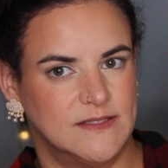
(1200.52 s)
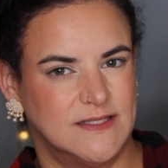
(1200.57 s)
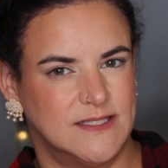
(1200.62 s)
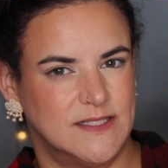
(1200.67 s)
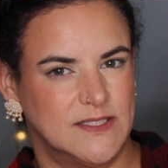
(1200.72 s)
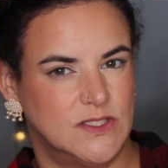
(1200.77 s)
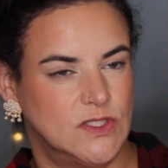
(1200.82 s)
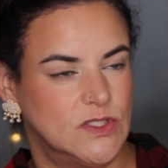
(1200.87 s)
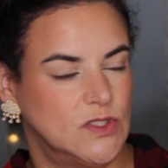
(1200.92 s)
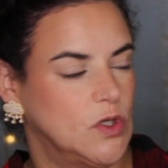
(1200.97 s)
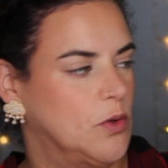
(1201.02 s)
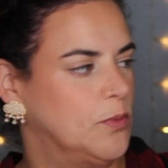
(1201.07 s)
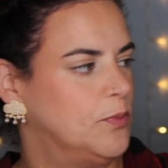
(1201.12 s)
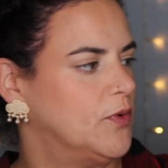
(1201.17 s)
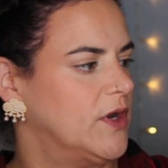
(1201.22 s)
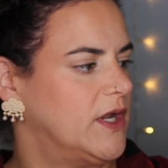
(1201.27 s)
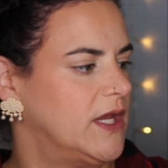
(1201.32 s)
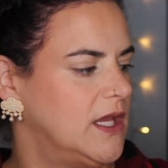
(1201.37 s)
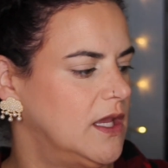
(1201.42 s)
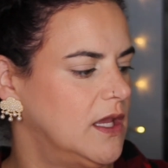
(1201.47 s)
because it's so
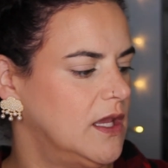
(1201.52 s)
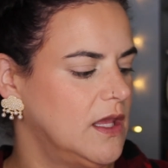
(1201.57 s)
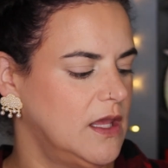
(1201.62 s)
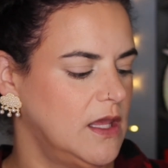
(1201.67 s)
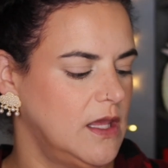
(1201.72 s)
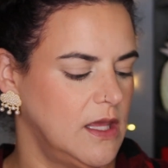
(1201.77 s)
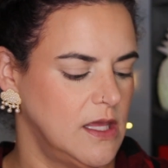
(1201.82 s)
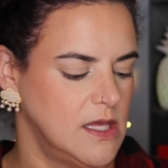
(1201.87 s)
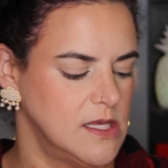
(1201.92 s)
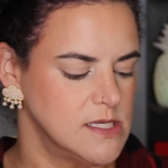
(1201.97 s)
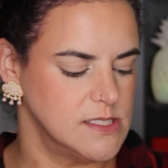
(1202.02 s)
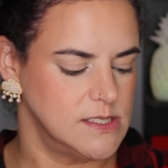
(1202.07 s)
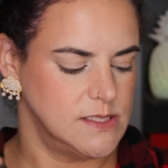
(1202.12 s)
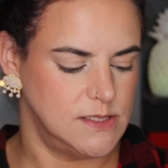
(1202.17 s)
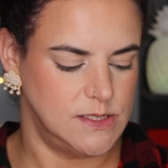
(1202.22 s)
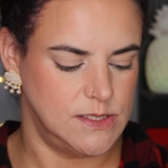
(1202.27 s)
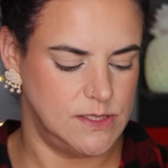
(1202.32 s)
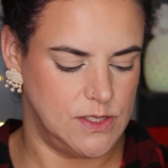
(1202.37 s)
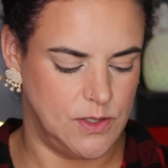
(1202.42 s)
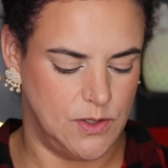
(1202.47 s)
pretty.
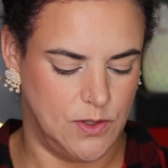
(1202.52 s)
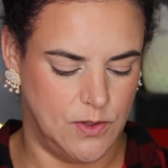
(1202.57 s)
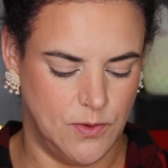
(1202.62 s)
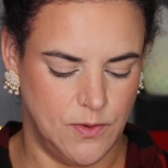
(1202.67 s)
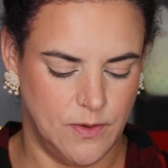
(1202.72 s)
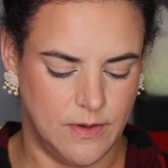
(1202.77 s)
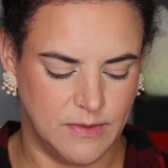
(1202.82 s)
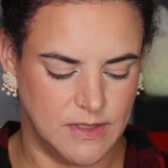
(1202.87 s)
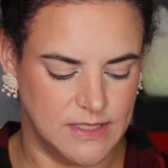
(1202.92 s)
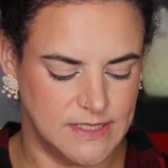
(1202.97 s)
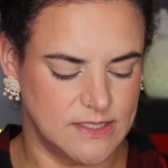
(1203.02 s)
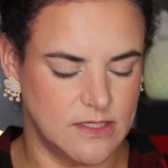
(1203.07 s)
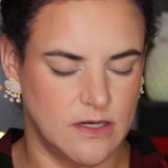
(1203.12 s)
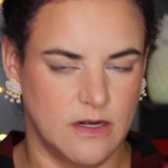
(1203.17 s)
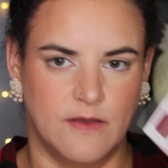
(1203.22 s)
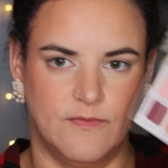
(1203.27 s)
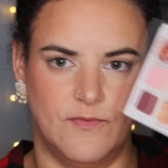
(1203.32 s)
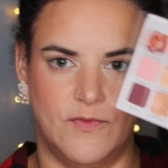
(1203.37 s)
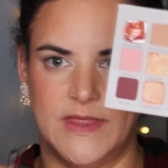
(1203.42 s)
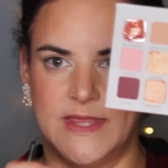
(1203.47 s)
So I'm gonna
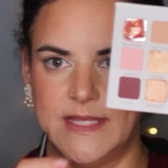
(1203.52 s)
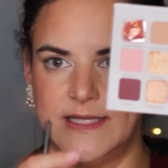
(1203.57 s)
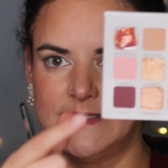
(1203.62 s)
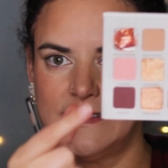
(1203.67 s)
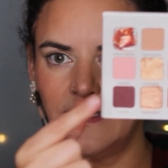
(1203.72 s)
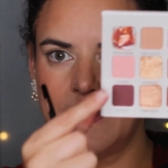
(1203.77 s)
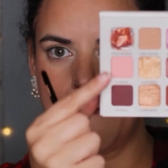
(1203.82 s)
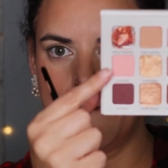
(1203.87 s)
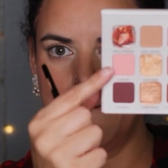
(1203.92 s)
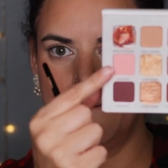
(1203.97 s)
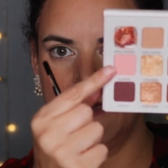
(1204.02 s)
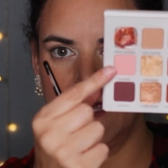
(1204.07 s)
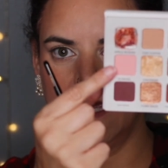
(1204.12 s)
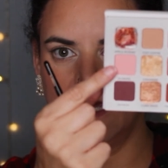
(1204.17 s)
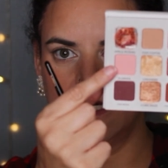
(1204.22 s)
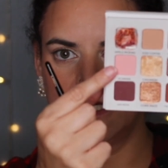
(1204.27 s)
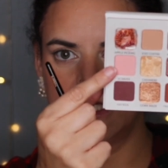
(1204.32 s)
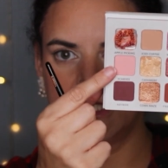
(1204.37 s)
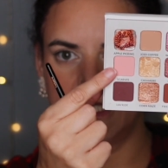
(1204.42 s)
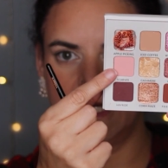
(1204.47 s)
start off with this
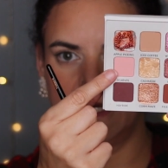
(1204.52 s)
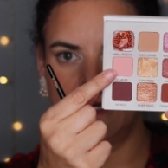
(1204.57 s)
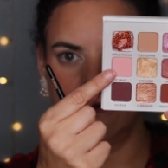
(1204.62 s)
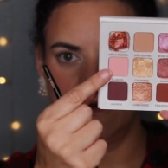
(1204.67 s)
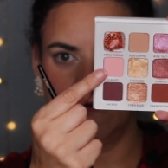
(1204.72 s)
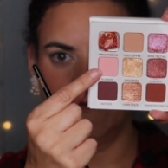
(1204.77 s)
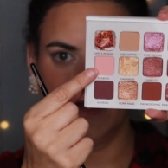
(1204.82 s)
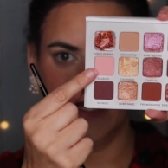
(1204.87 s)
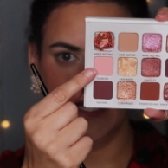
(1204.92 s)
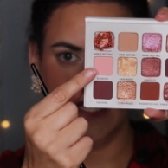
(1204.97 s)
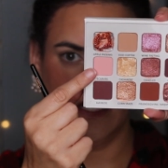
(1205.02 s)
pink shade over